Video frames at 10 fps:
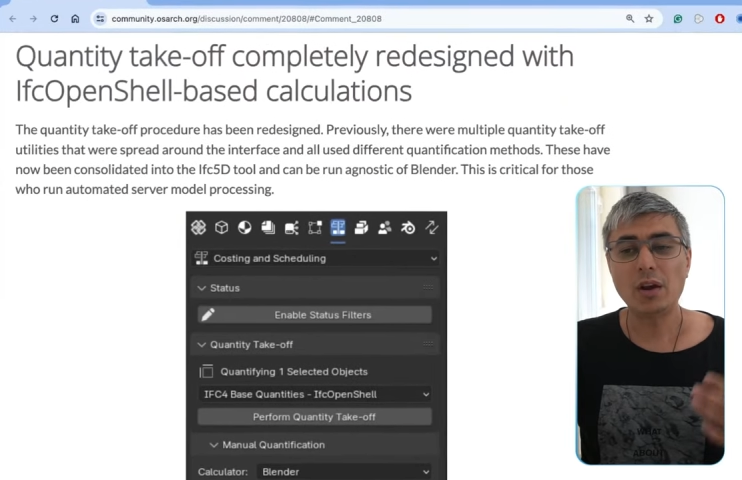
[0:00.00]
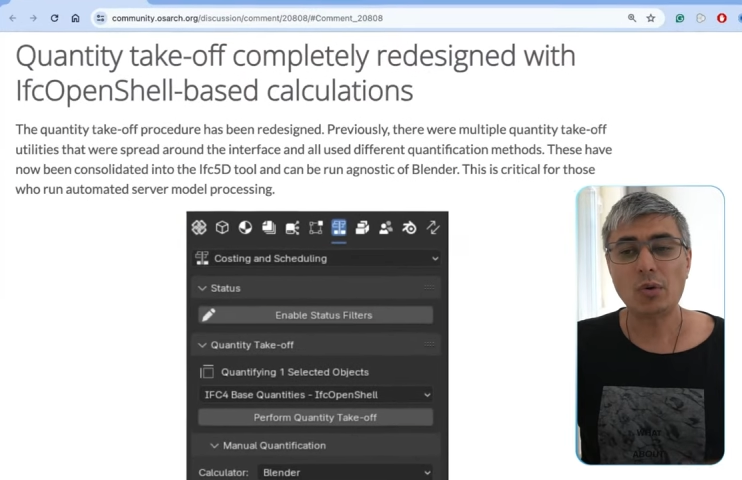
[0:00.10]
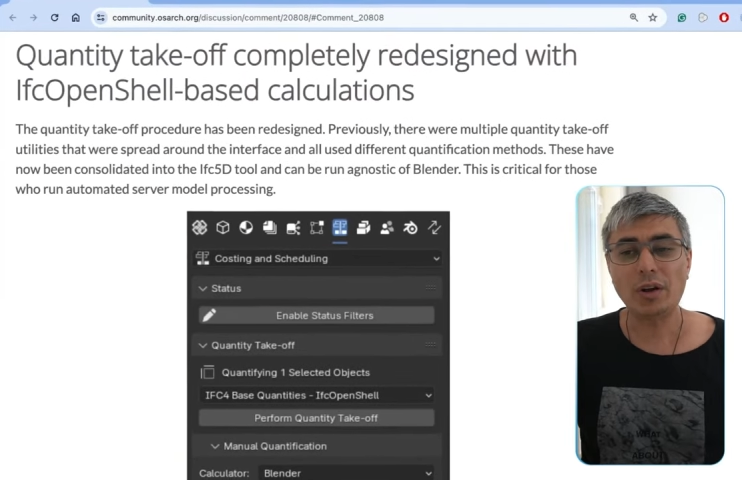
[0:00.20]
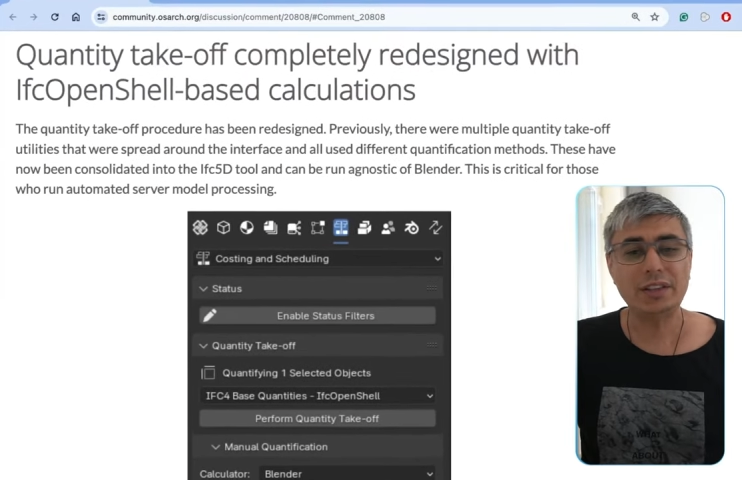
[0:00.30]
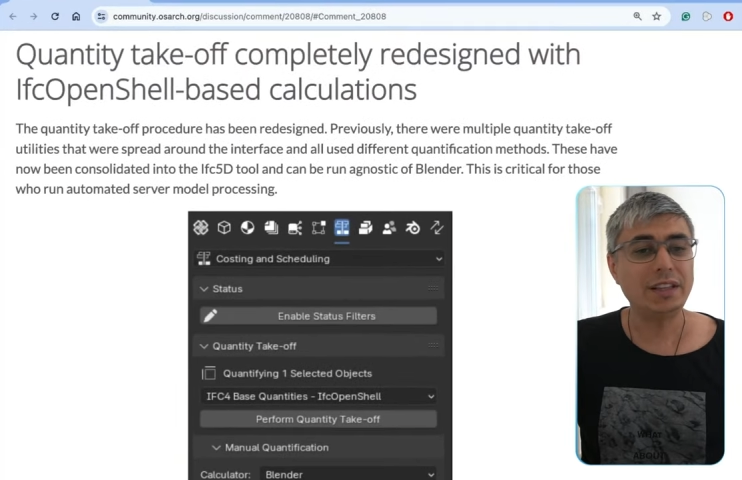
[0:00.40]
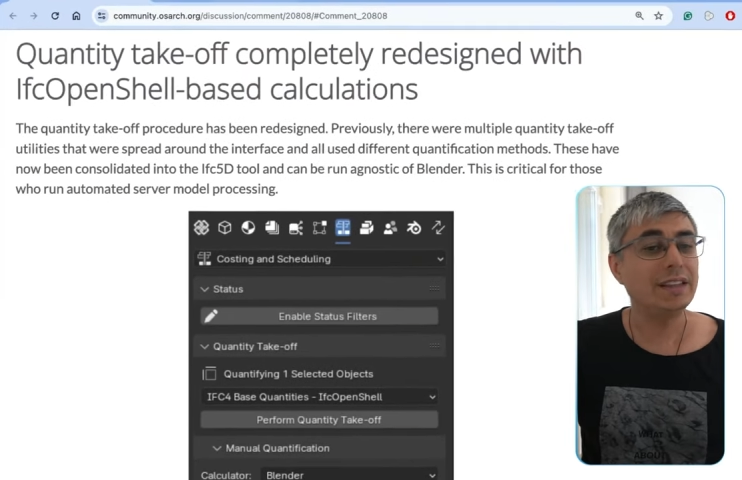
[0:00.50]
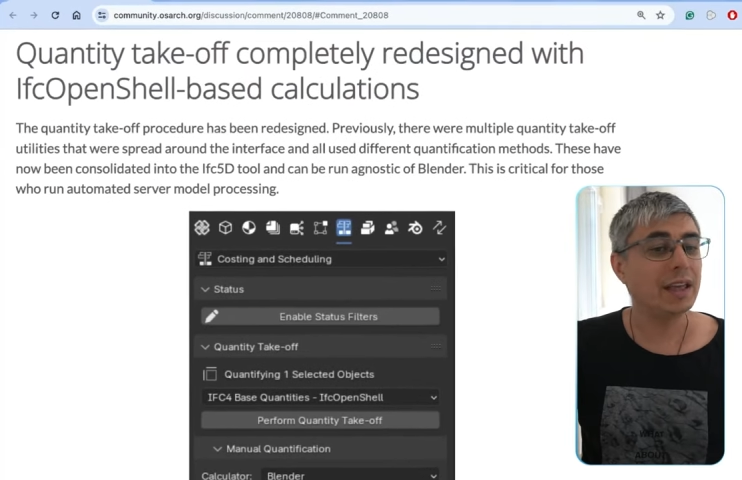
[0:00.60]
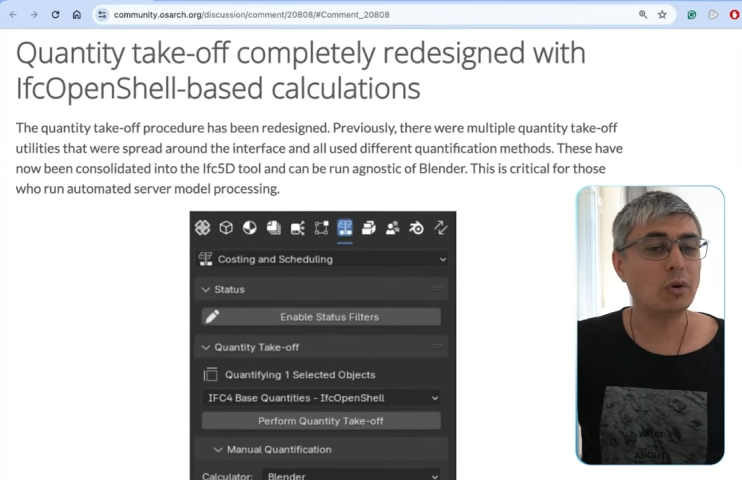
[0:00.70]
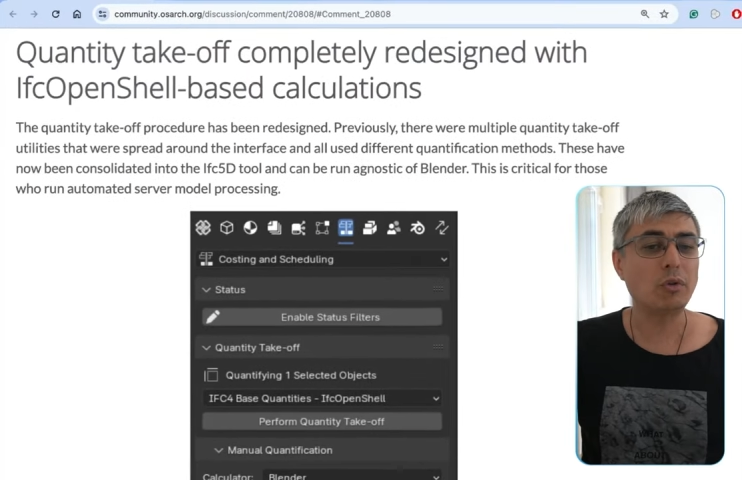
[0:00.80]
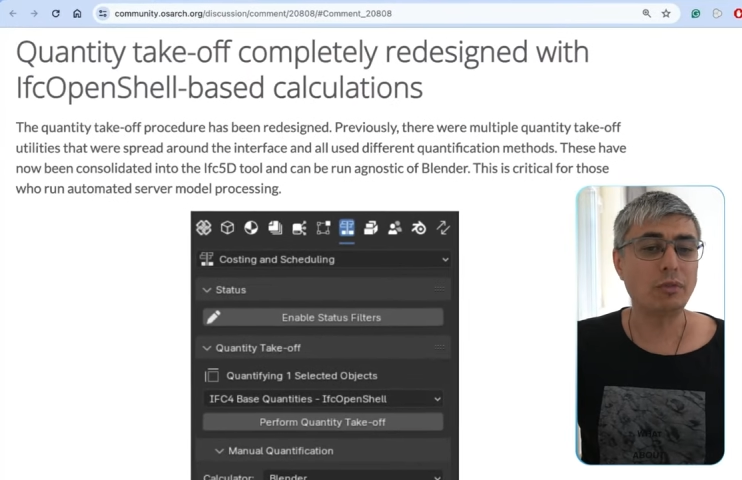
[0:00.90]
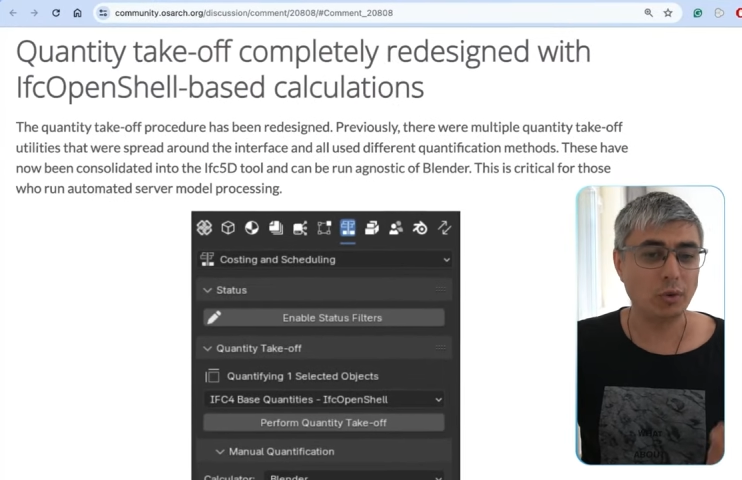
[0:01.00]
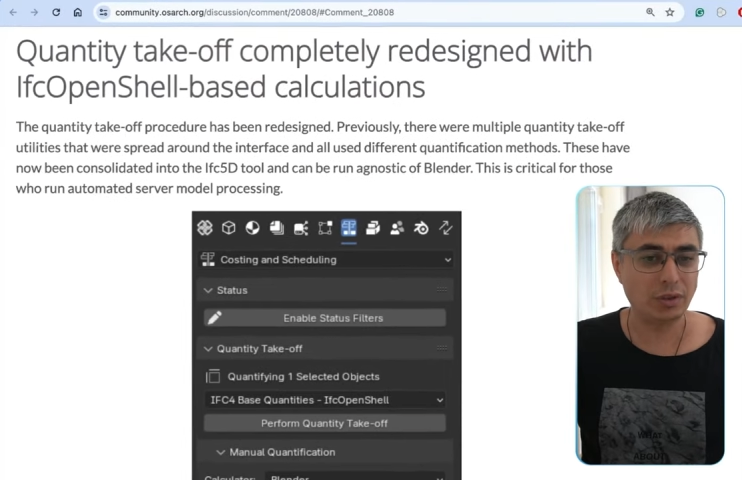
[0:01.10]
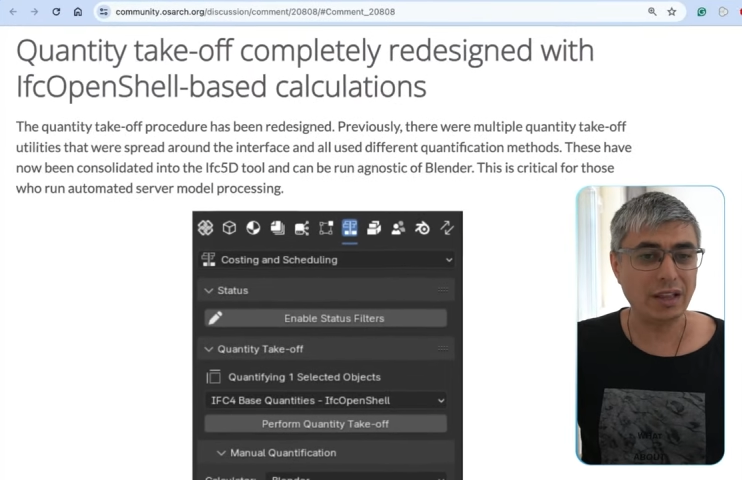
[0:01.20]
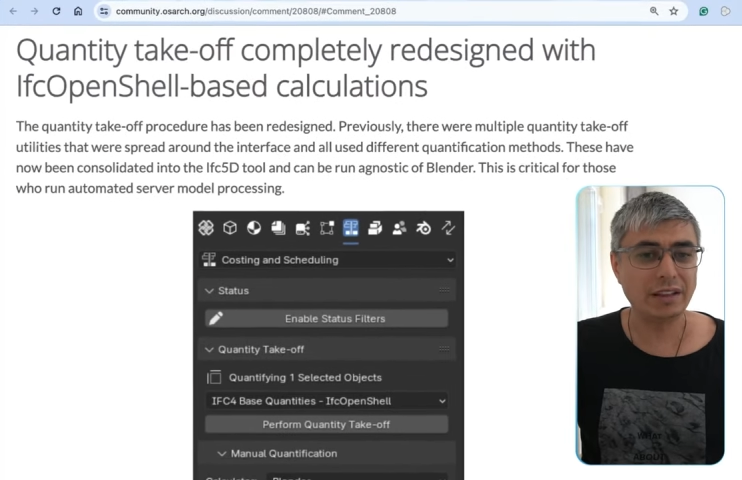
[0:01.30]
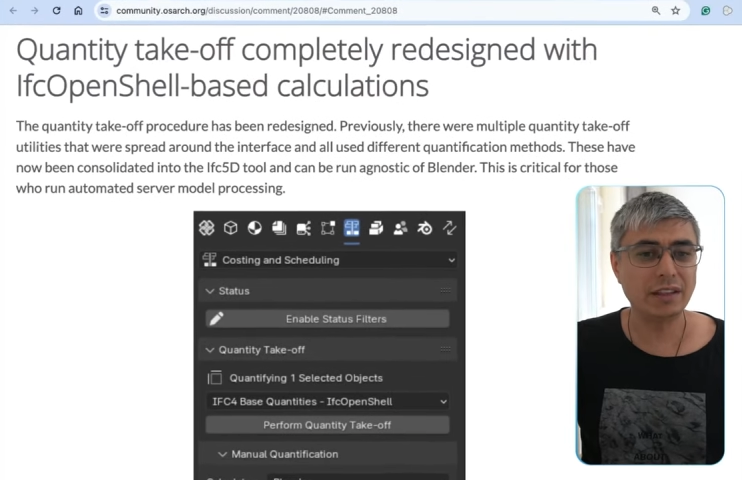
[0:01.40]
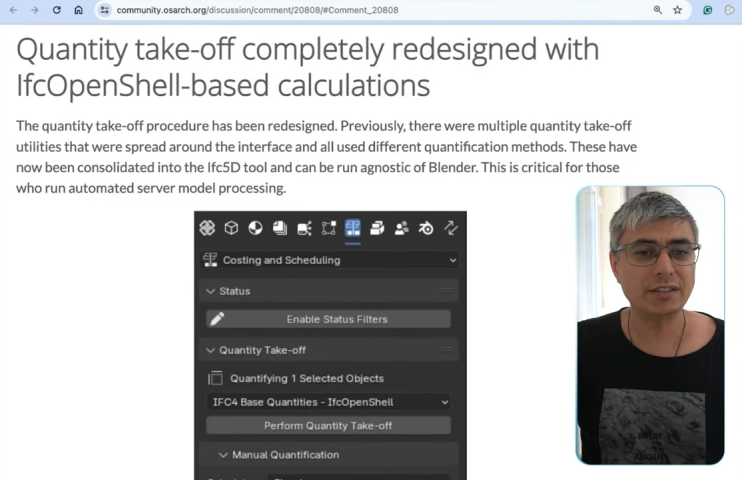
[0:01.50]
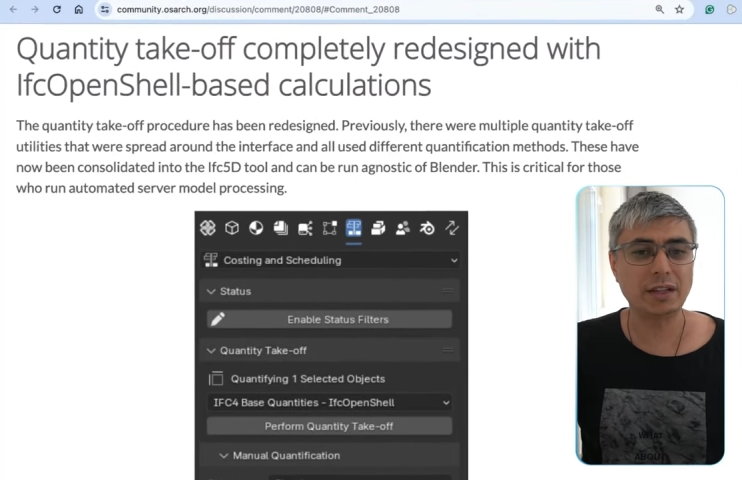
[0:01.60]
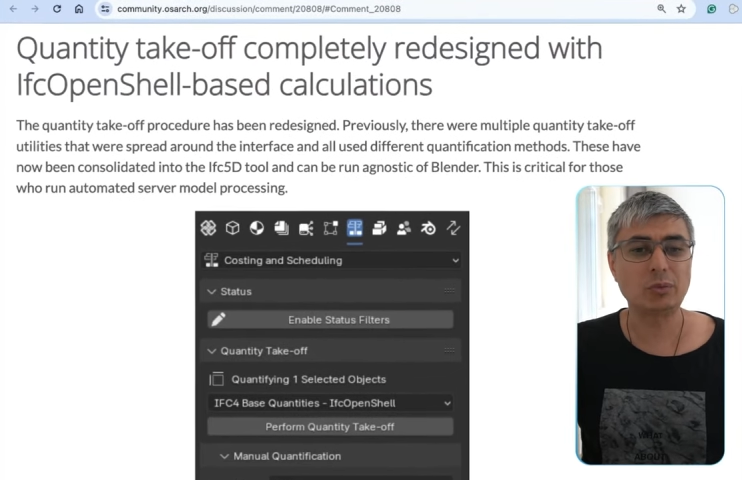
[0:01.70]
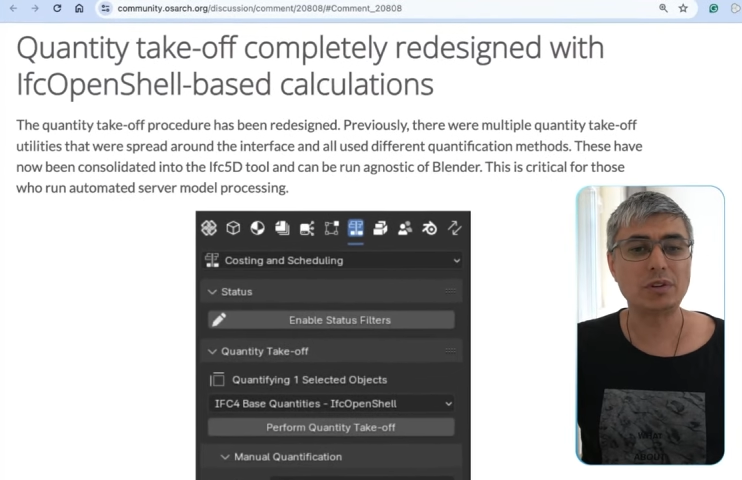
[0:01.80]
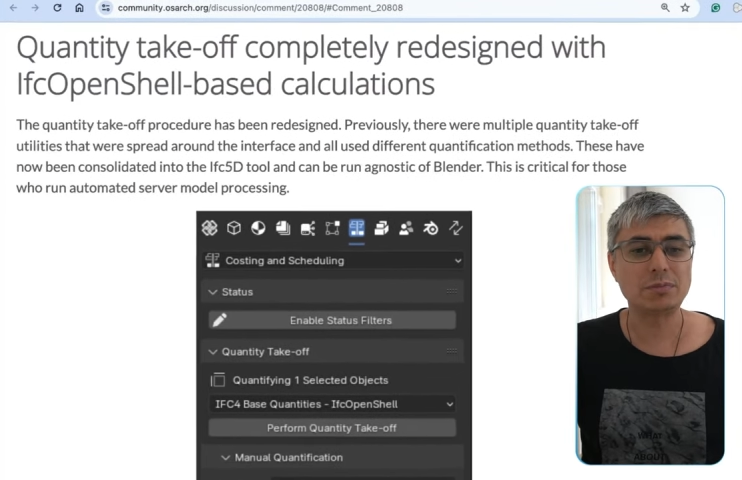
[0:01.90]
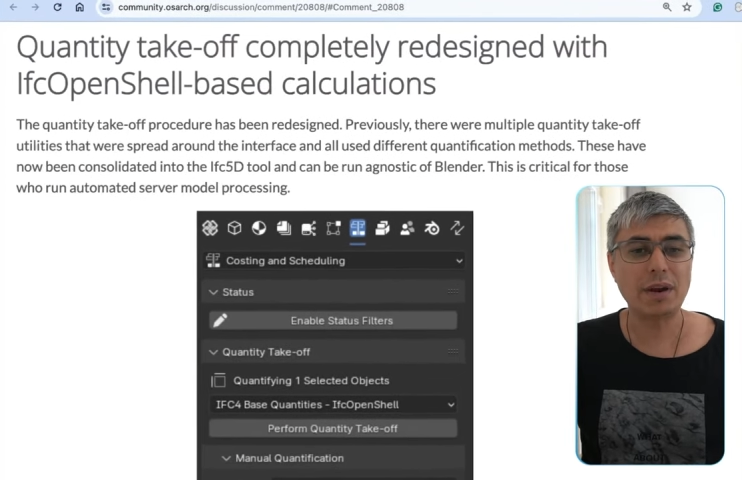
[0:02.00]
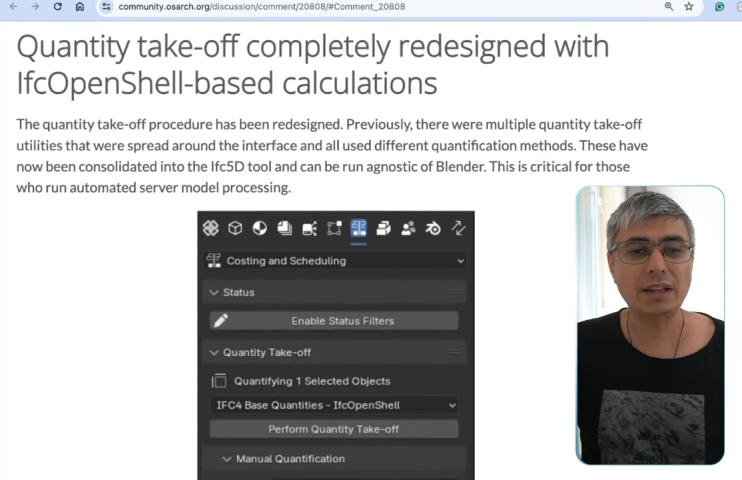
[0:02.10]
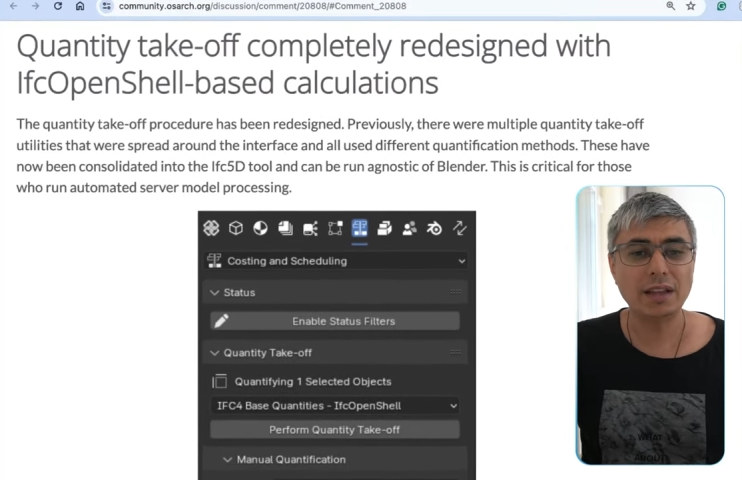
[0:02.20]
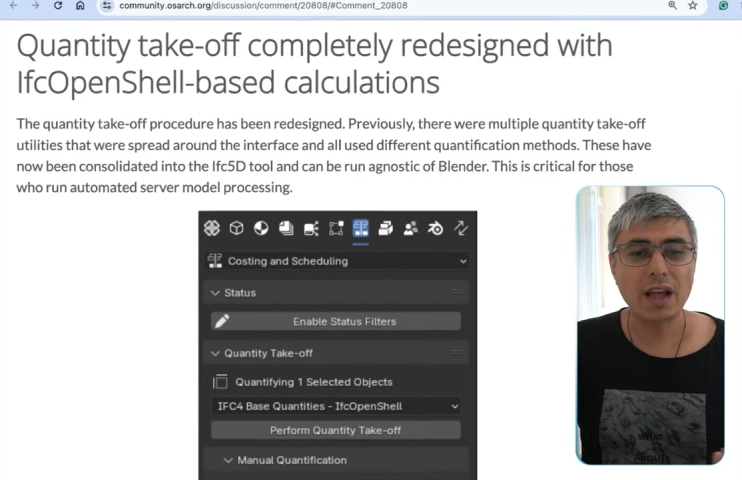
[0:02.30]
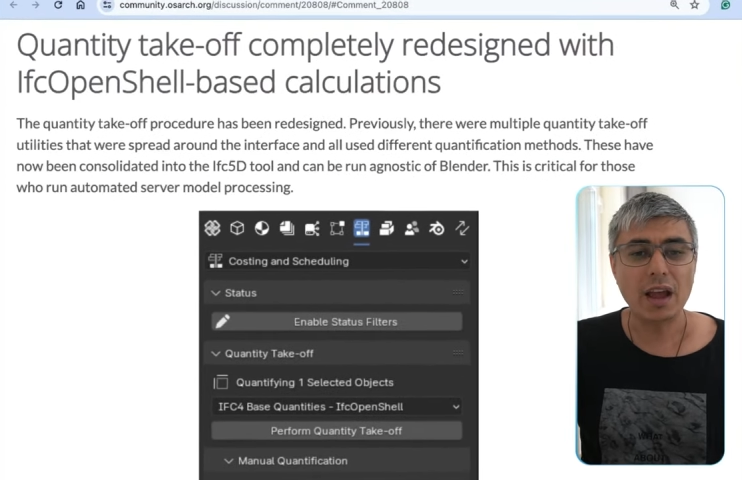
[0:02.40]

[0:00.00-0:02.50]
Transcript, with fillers: quantity takeoff utilities that were spread